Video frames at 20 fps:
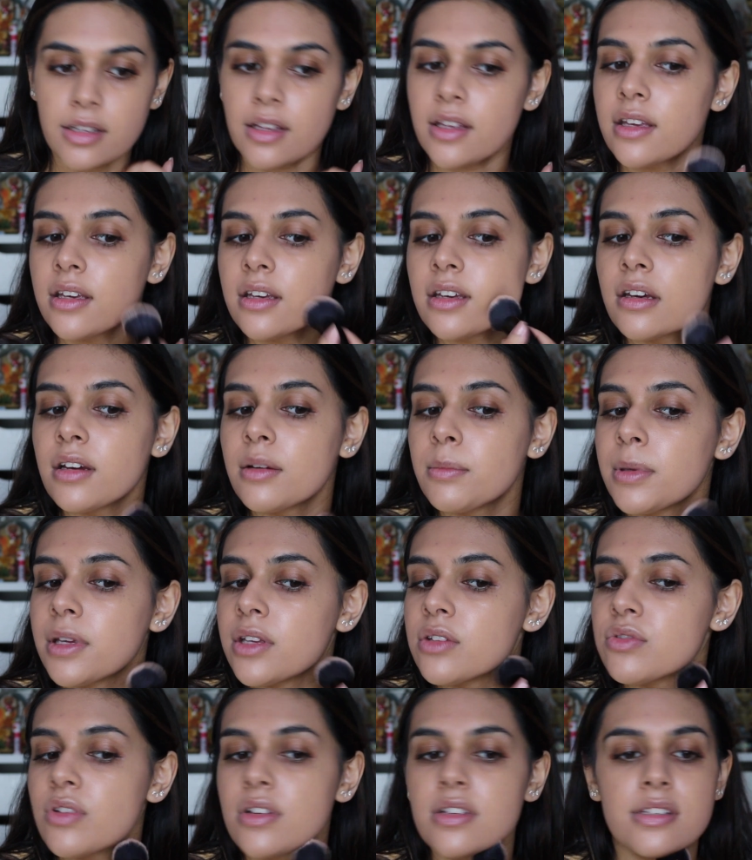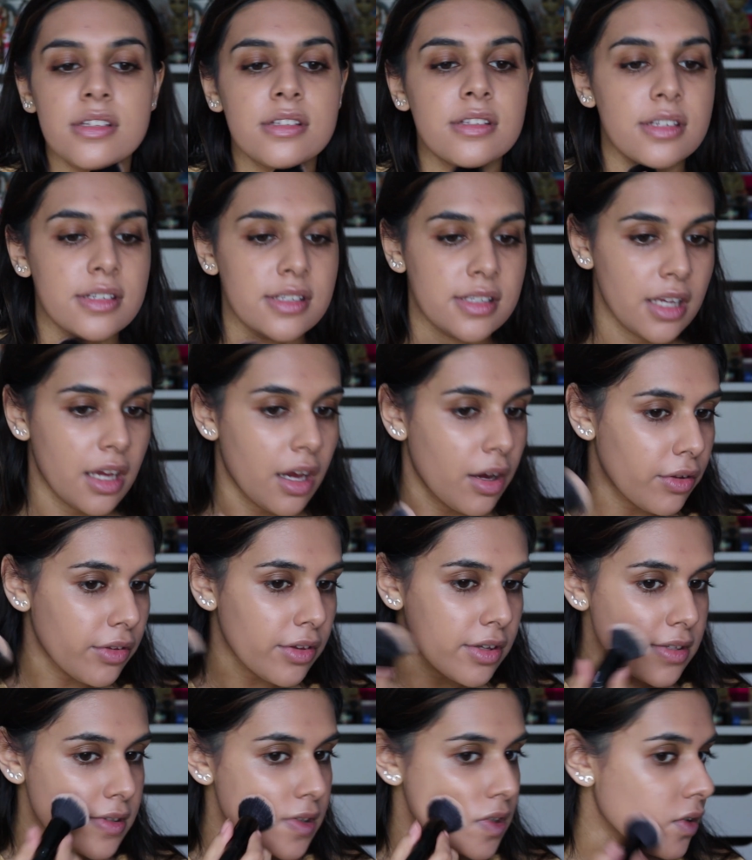Like, I'd be interested to see how
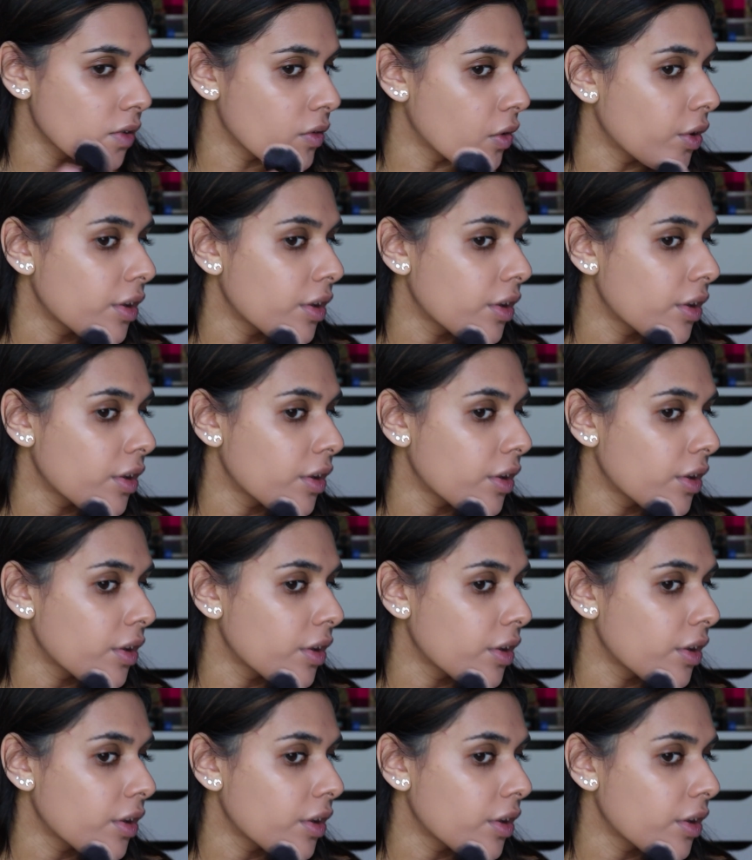this is on